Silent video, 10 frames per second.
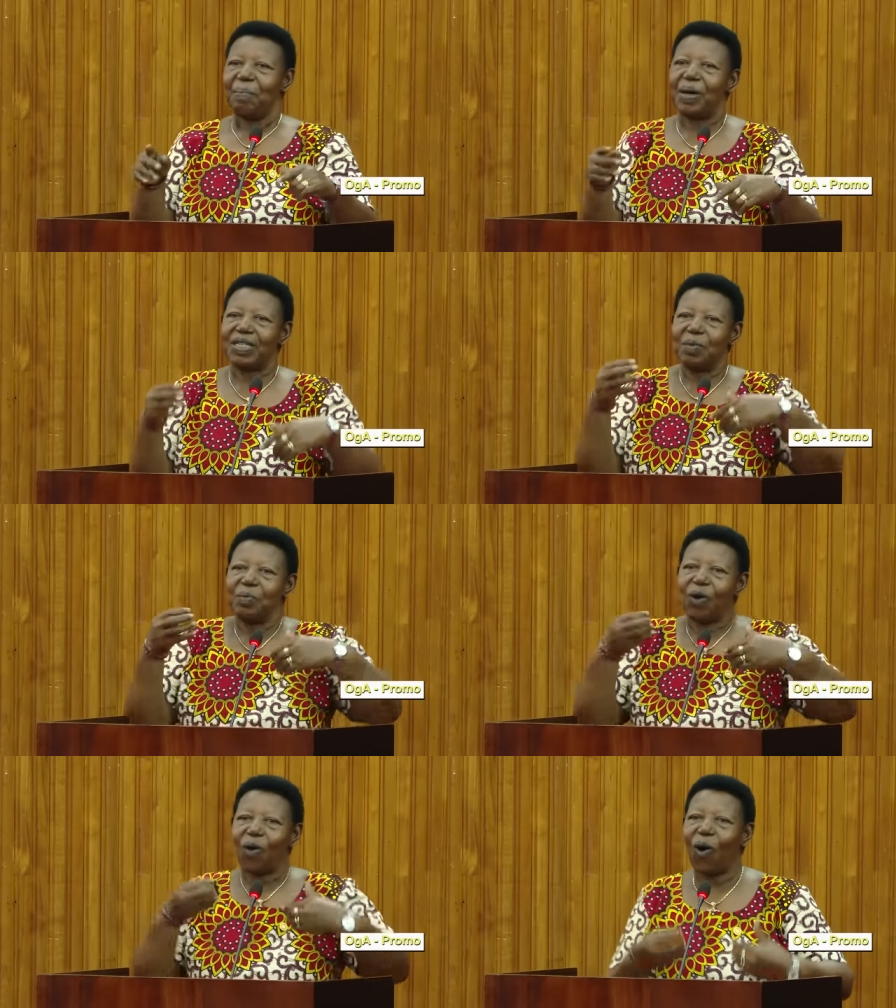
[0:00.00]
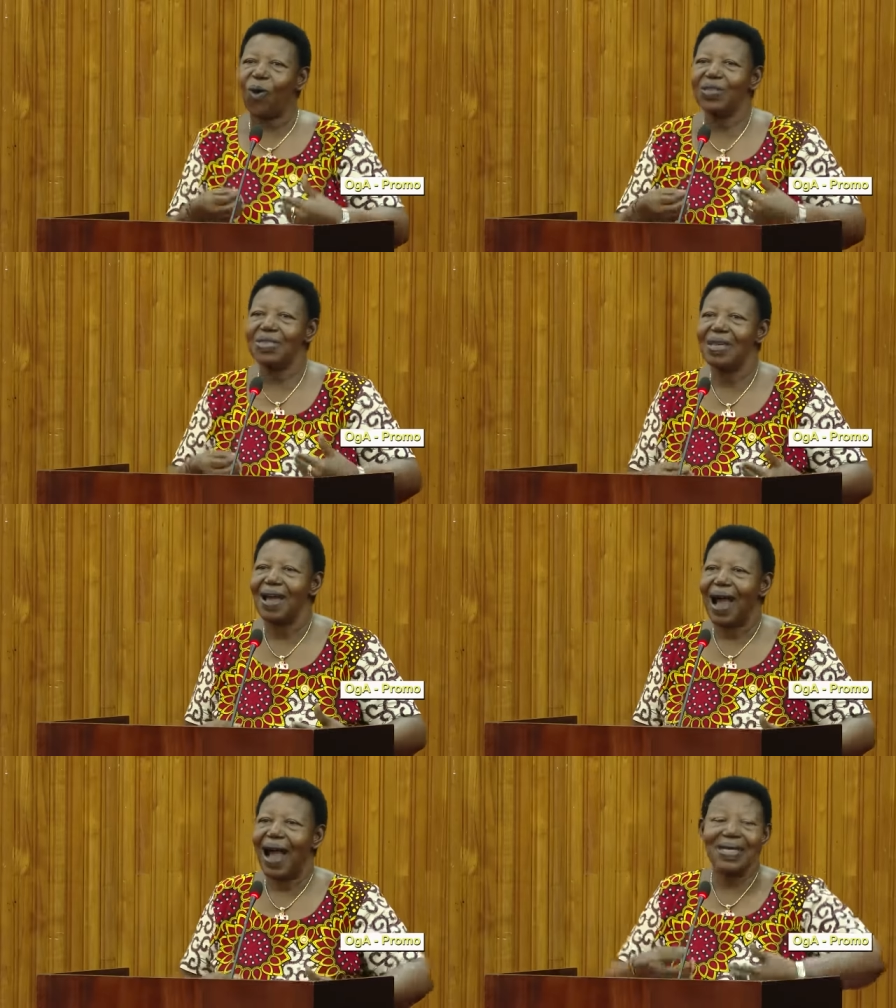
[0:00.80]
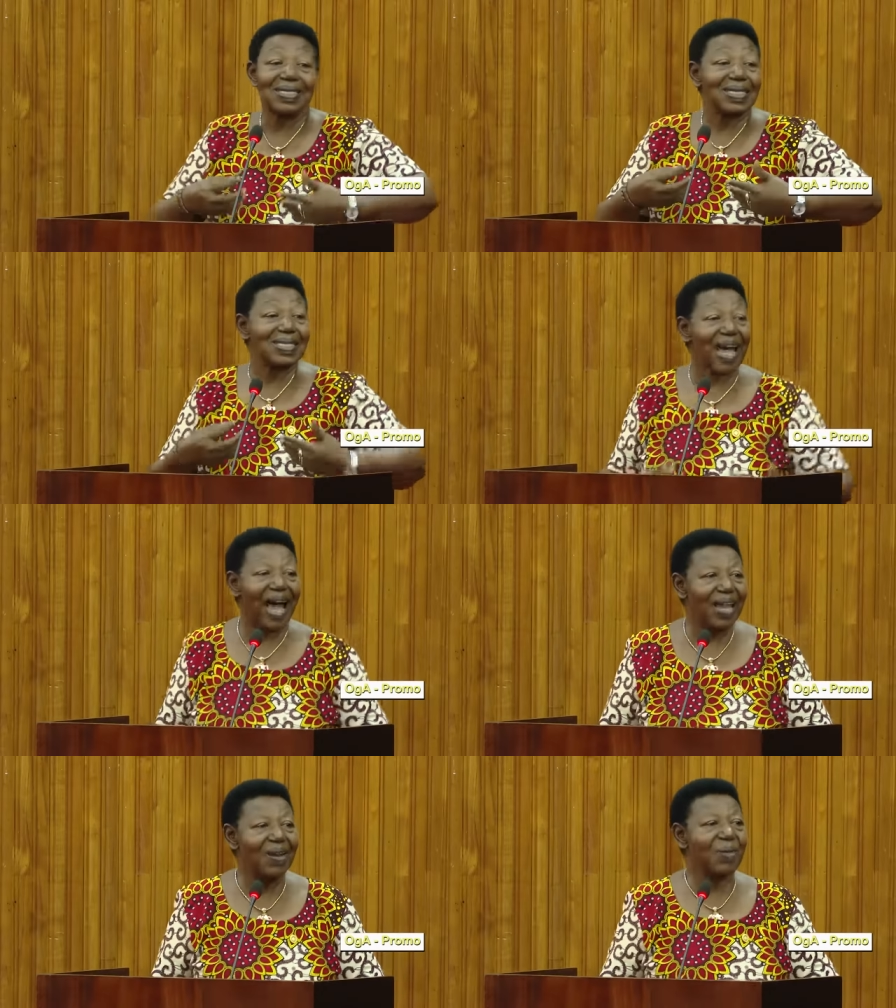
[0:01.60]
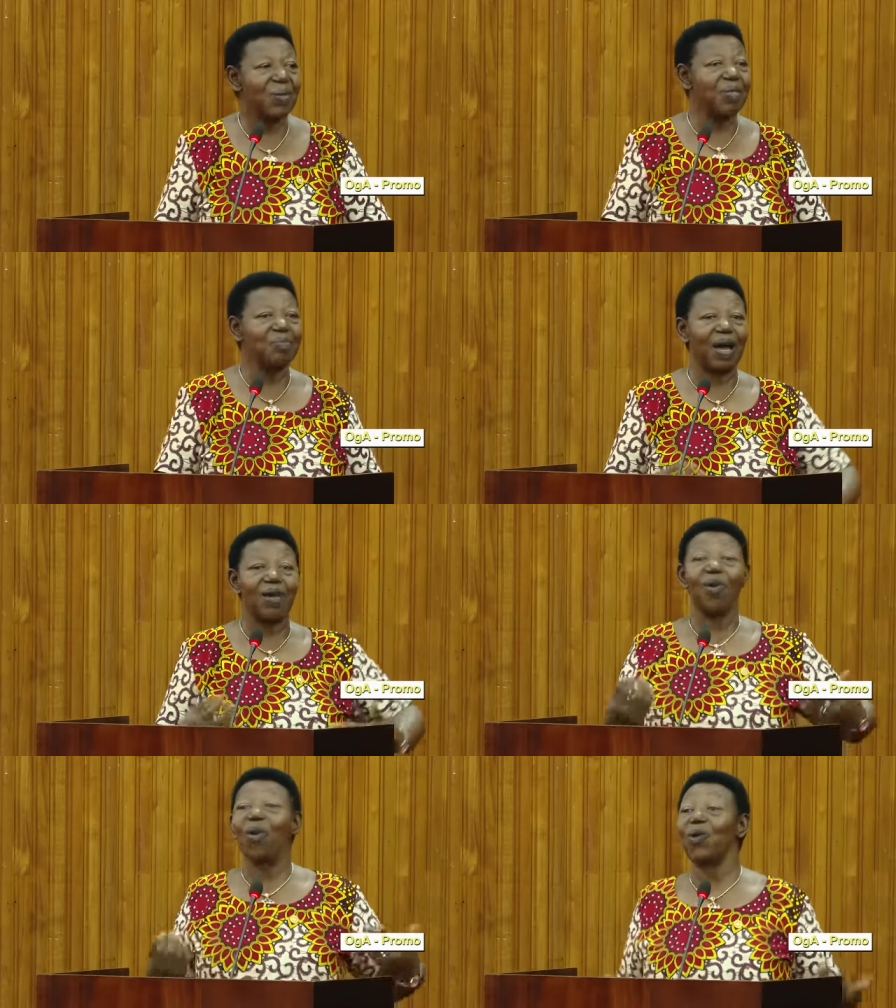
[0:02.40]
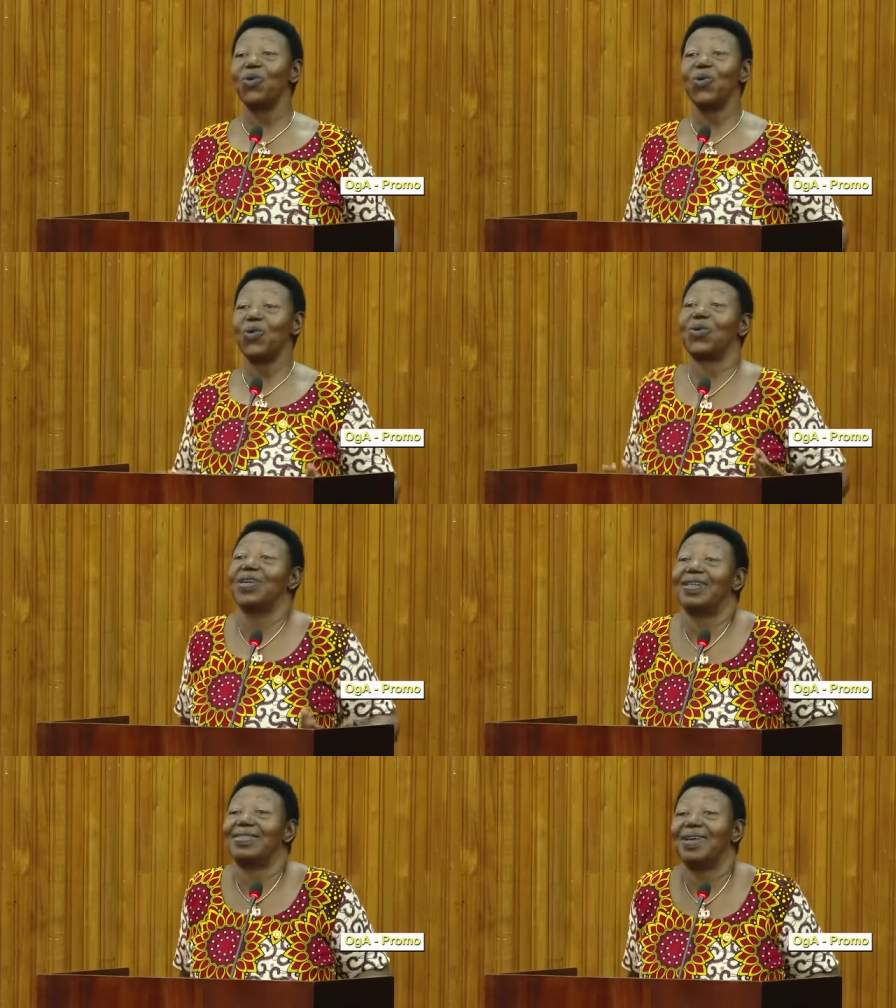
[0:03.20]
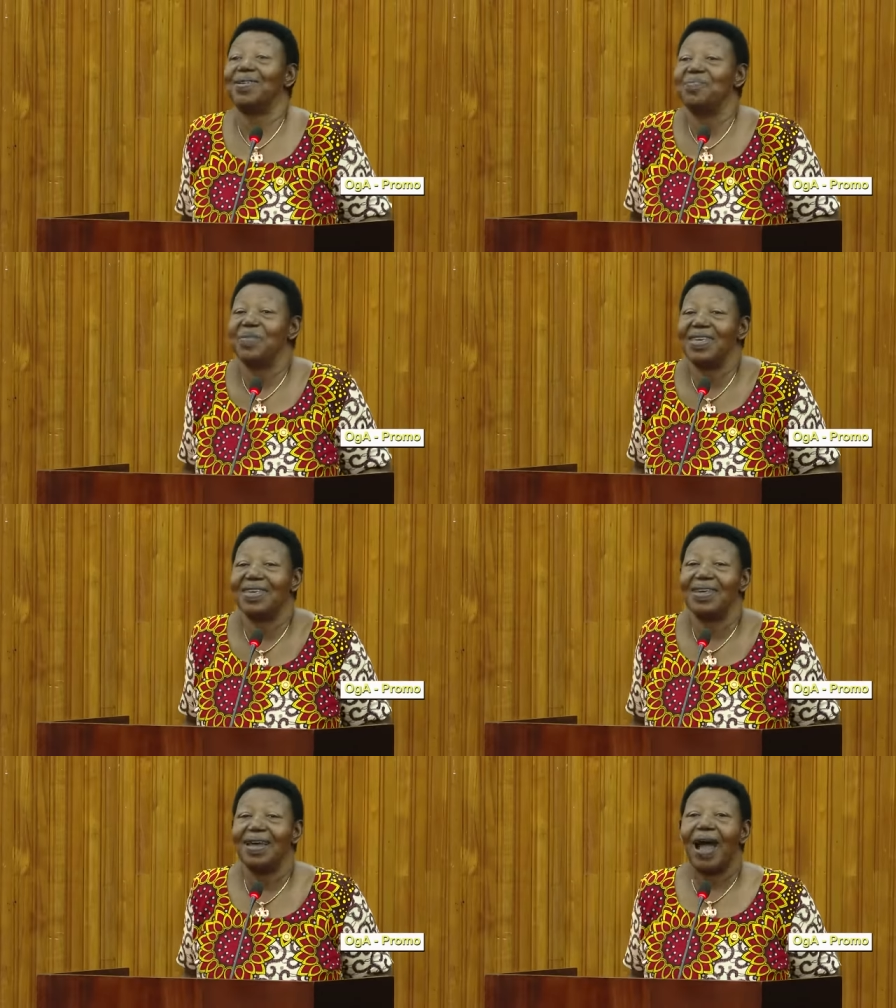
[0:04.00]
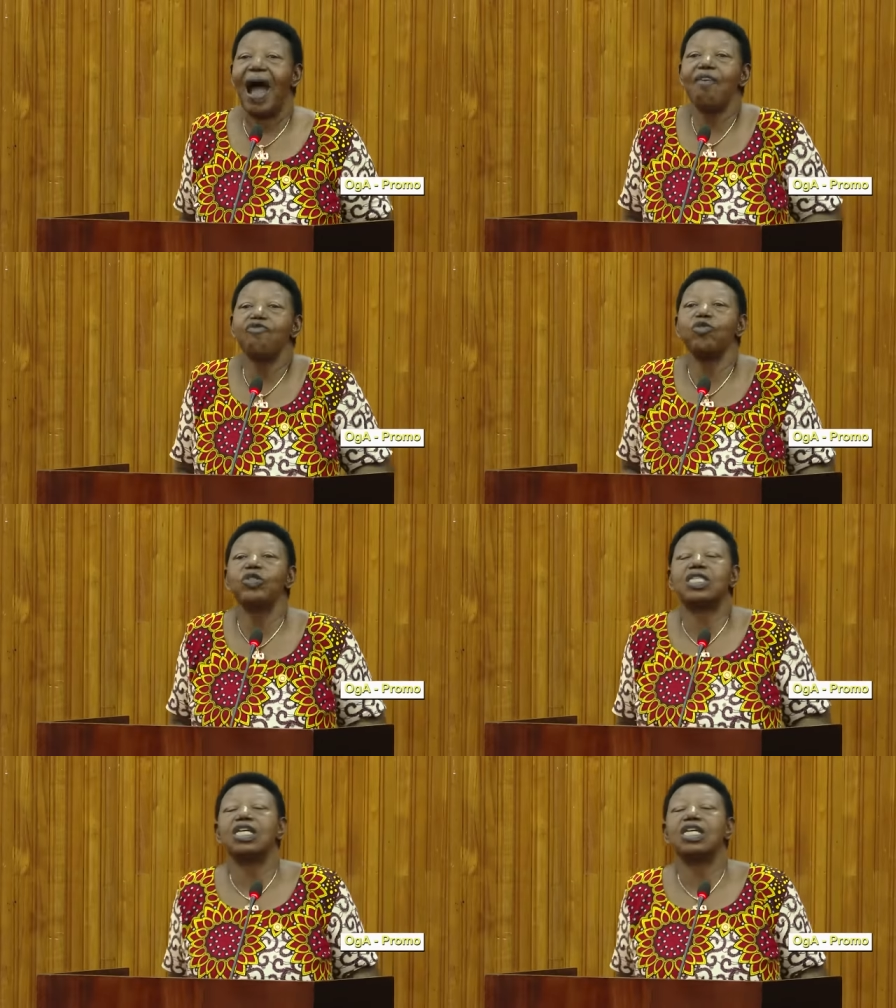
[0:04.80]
But because I stand with my God who created me, have you